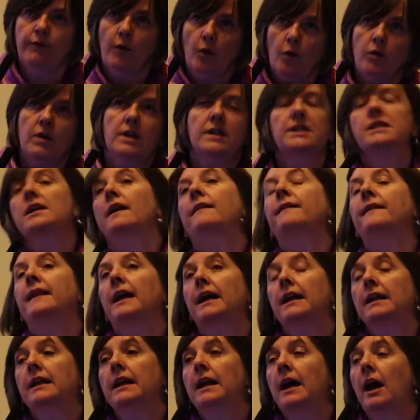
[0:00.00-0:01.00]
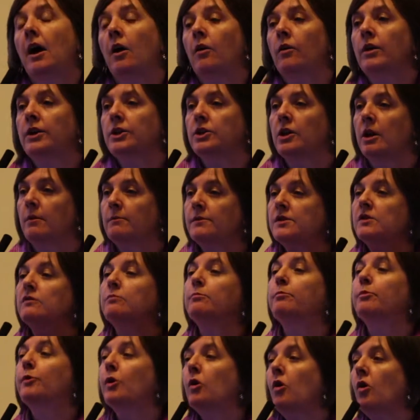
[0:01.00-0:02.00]
focus on that now in terms
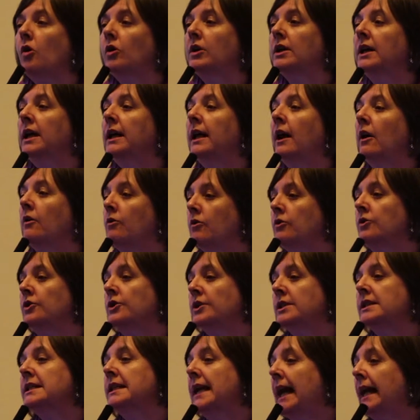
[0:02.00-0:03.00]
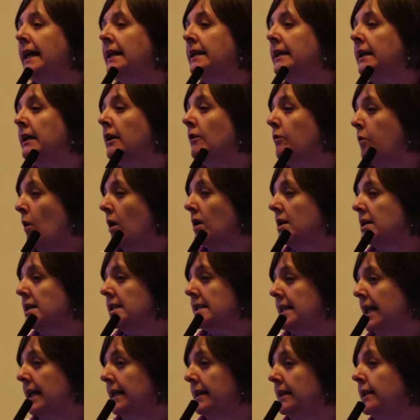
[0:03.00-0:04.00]
of broadening our understanding of what
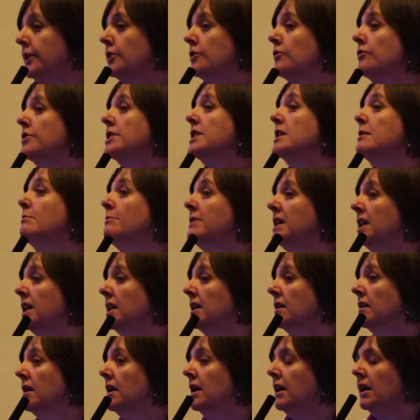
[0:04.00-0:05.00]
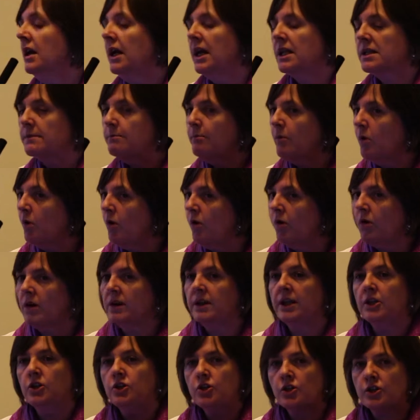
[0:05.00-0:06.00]
does health literacy mean. It's more
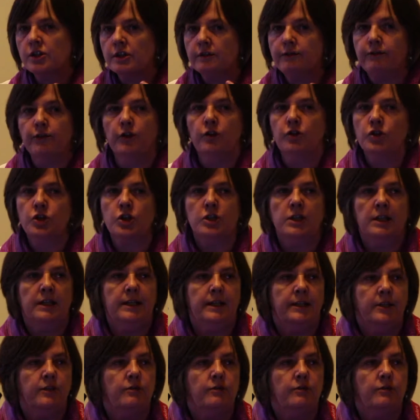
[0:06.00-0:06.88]
than just the functional